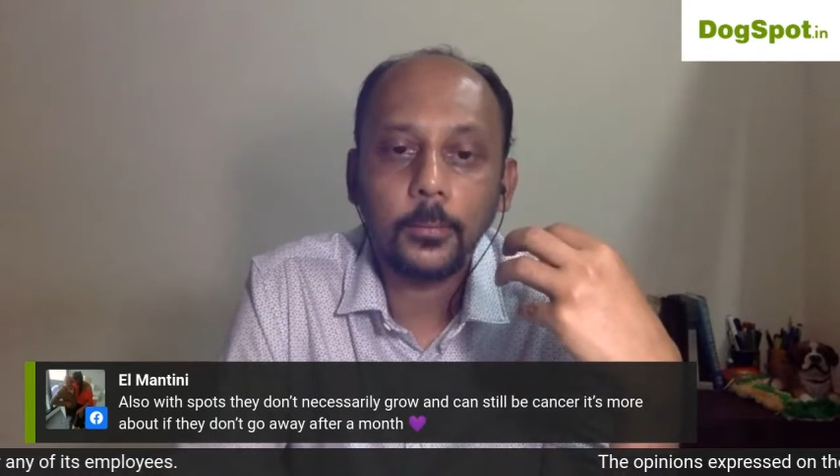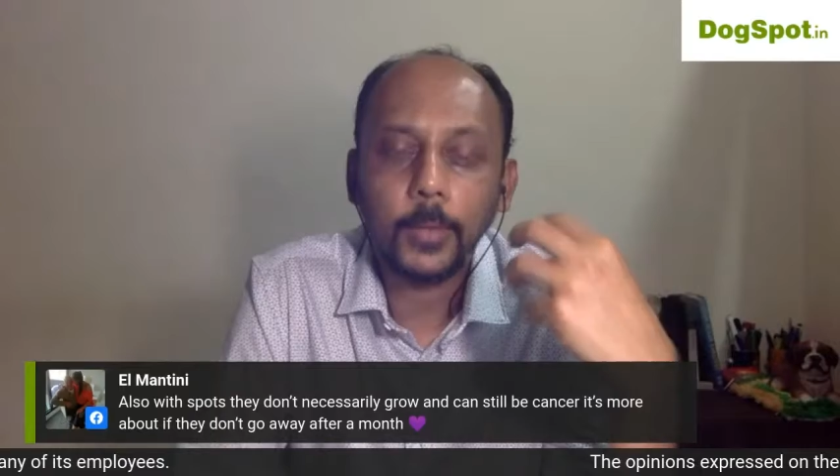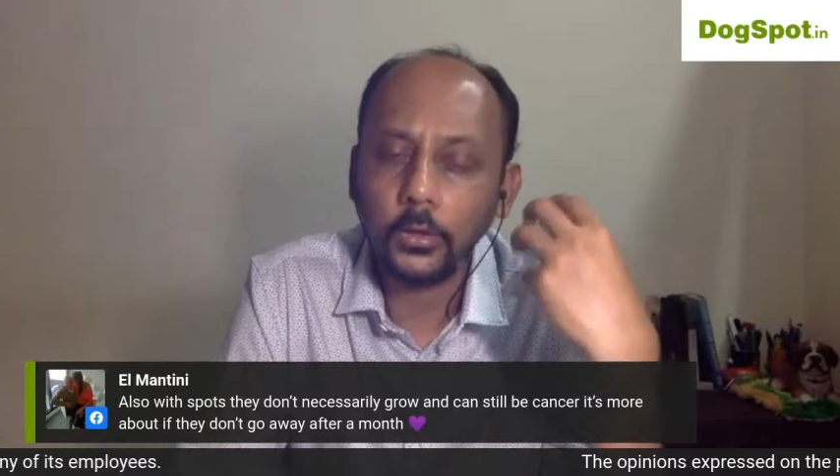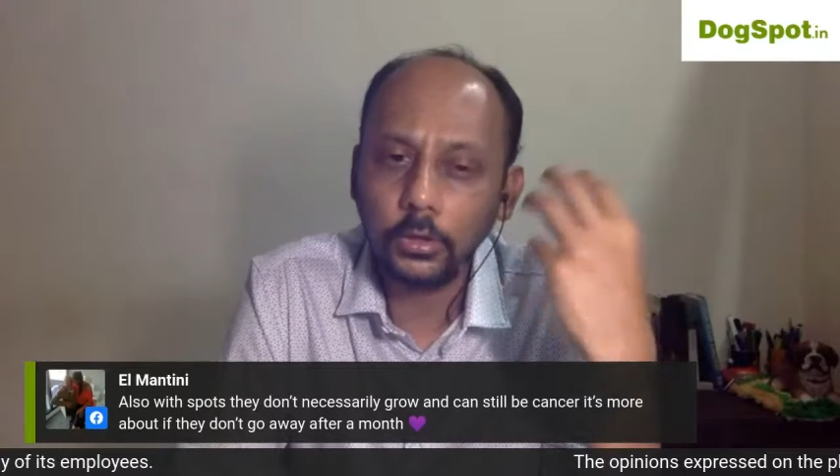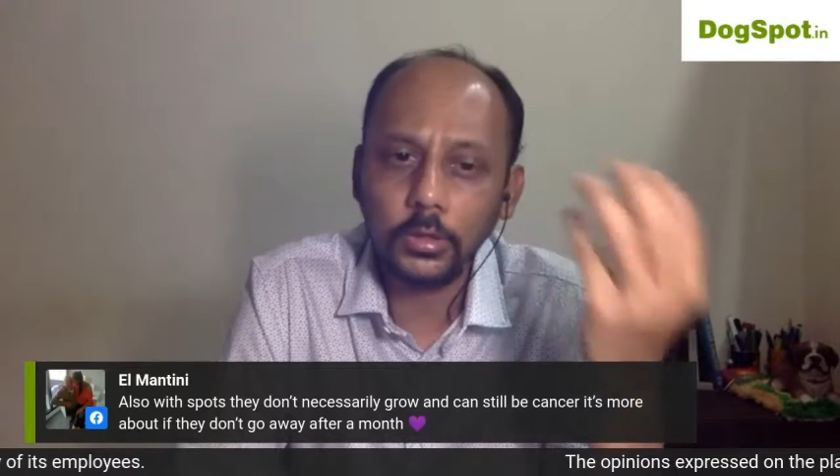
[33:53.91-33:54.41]

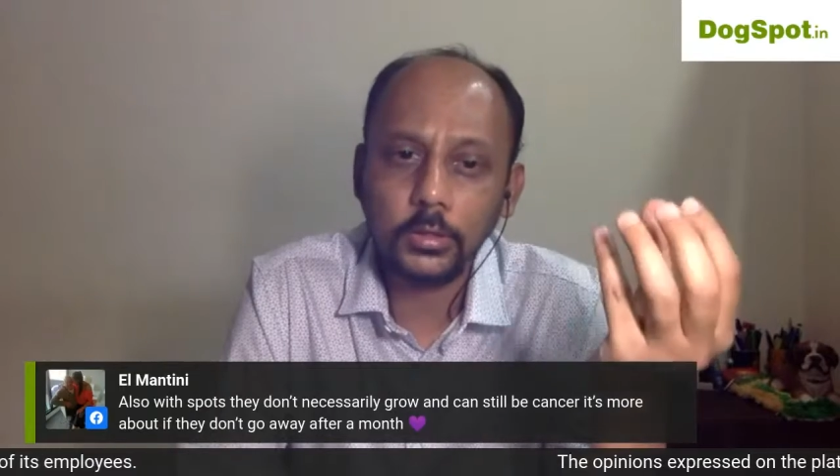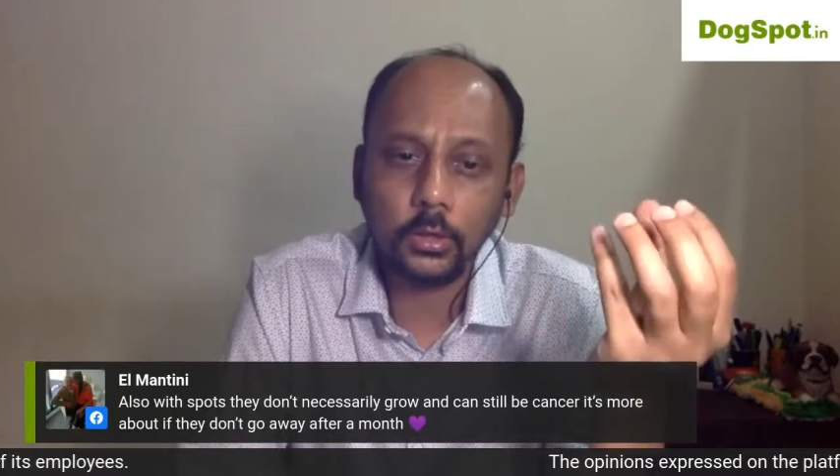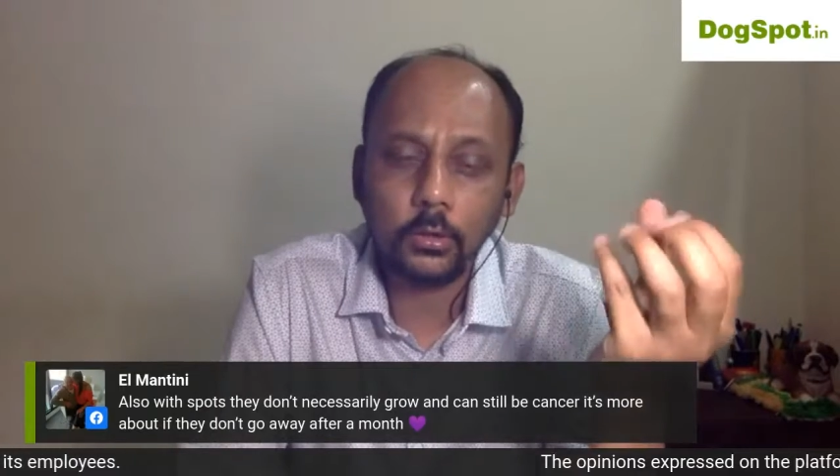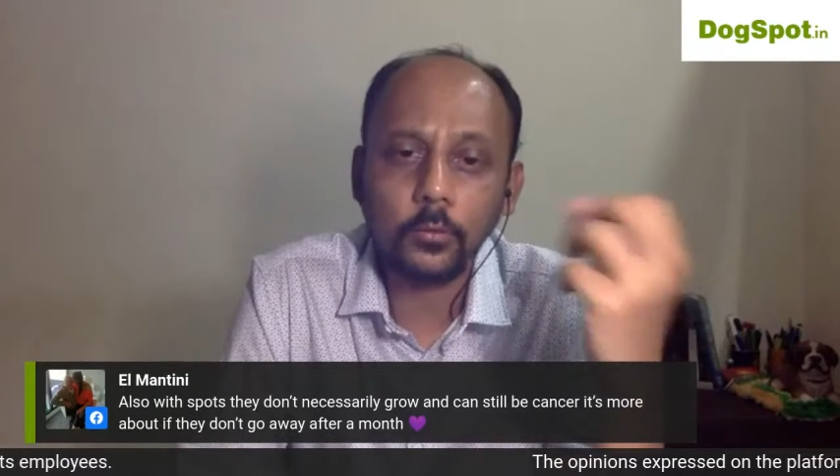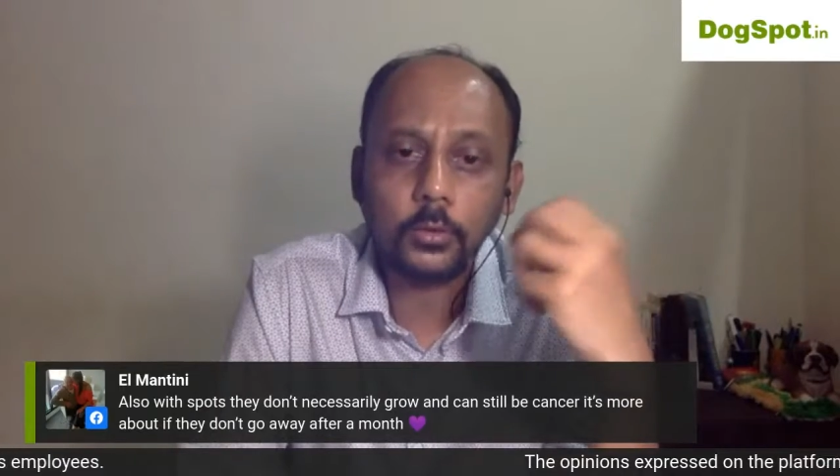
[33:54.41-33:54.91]
Actually,
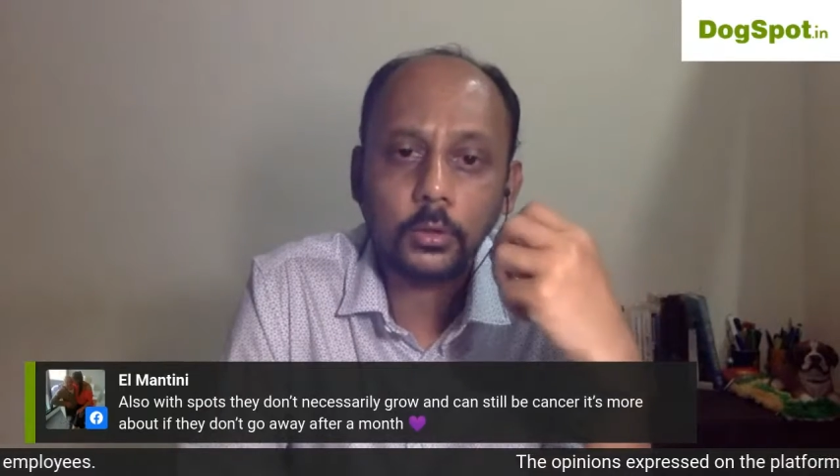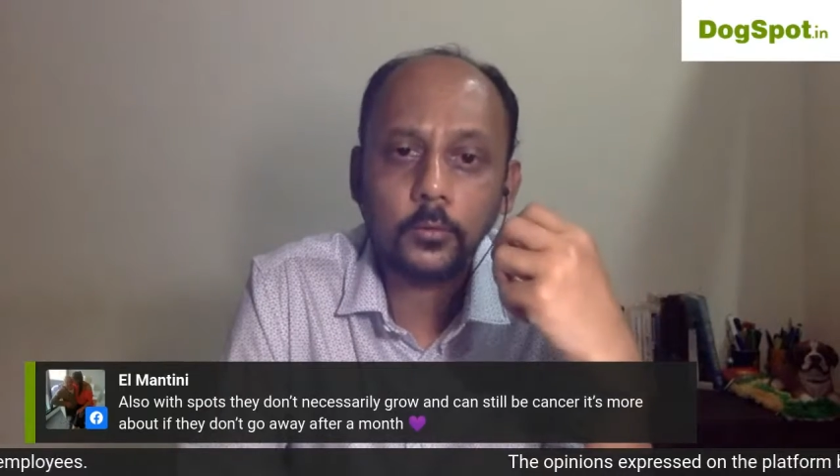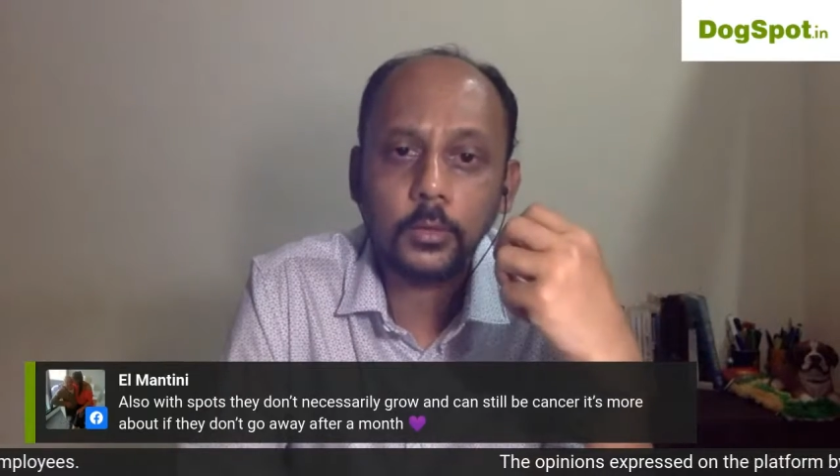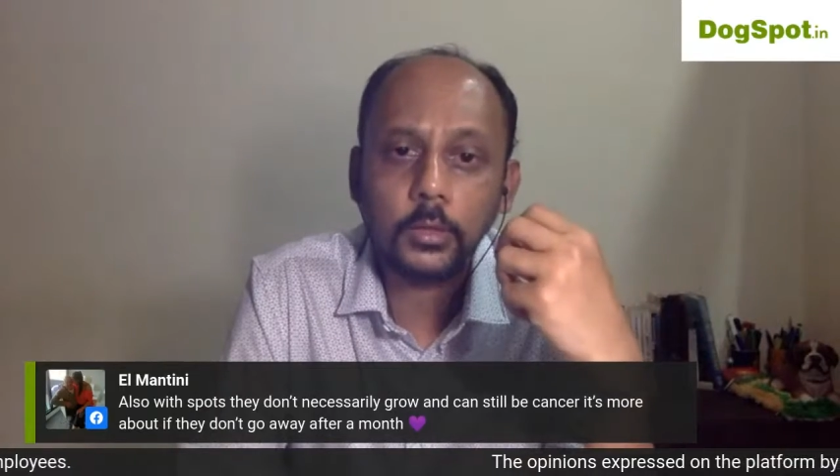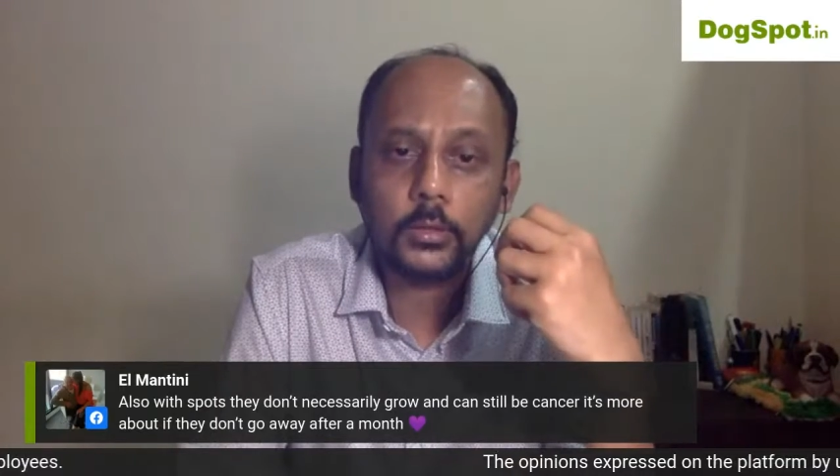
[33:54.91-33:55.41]
started off with a
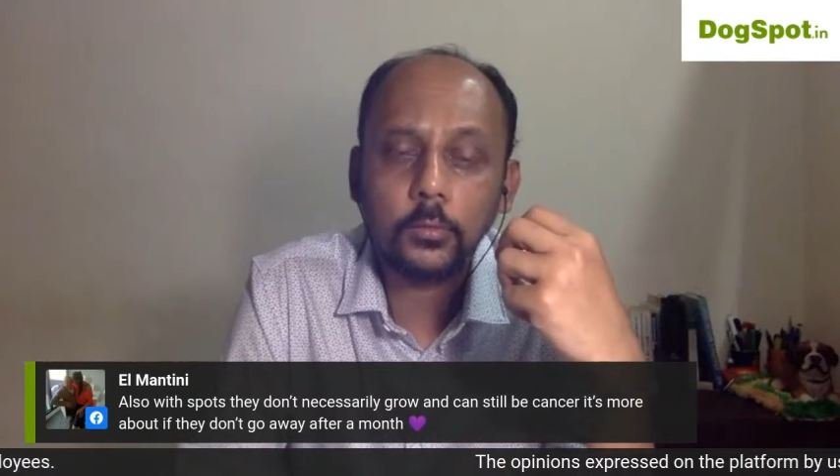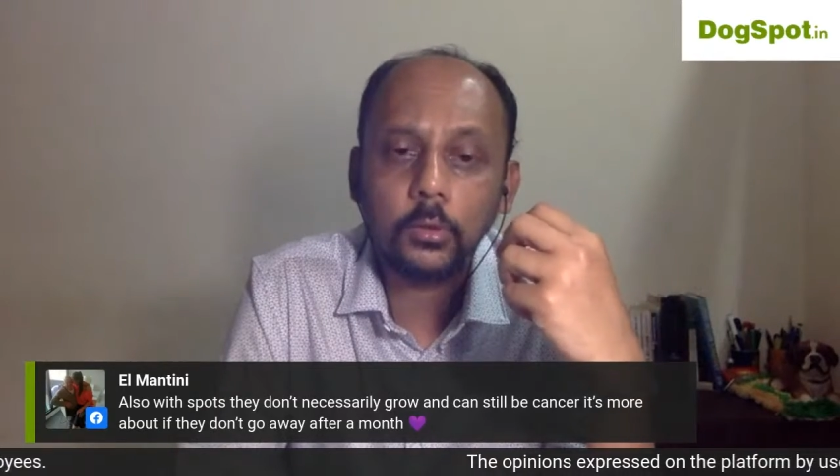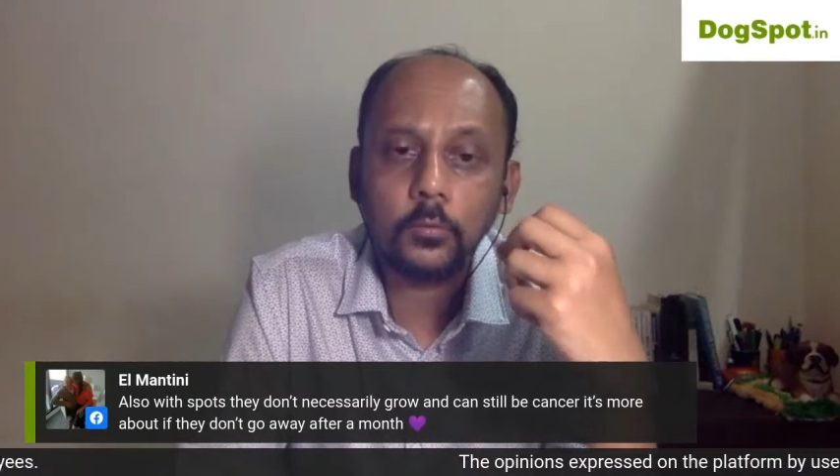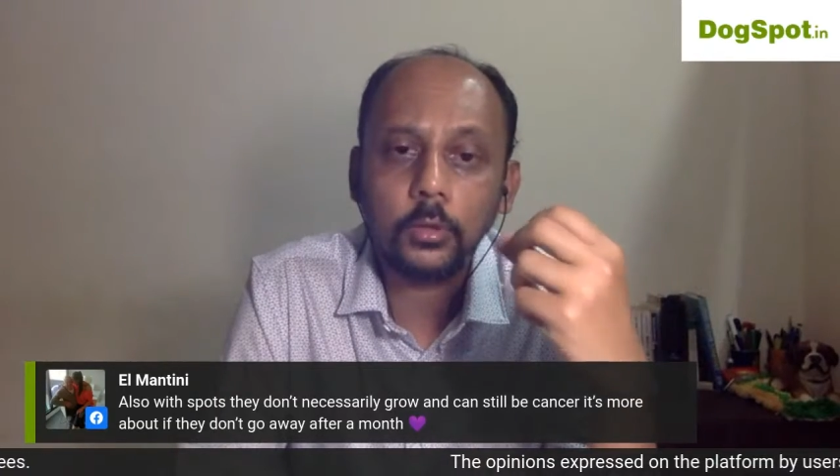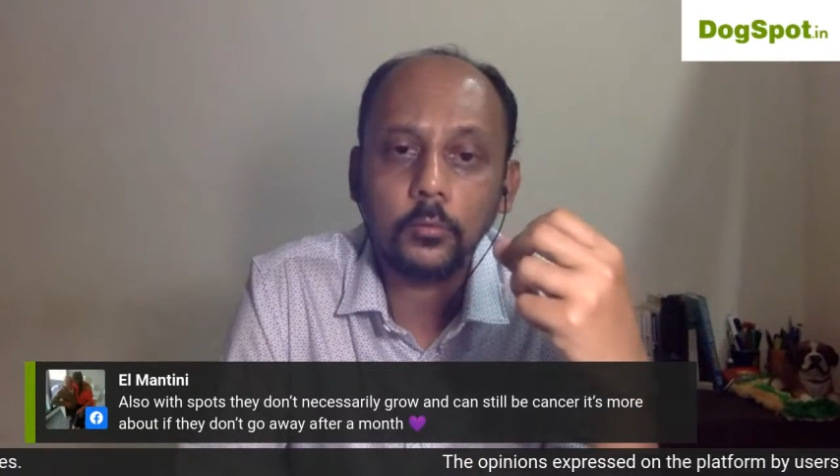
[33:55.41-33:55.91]
very
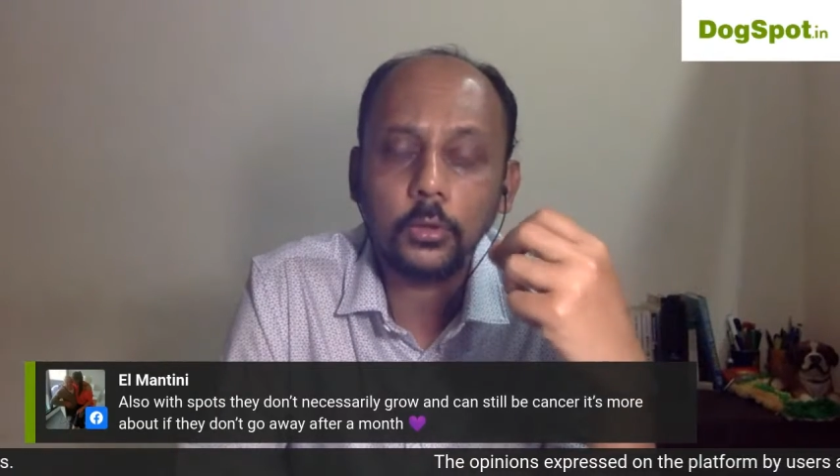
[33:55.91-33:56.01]
small one.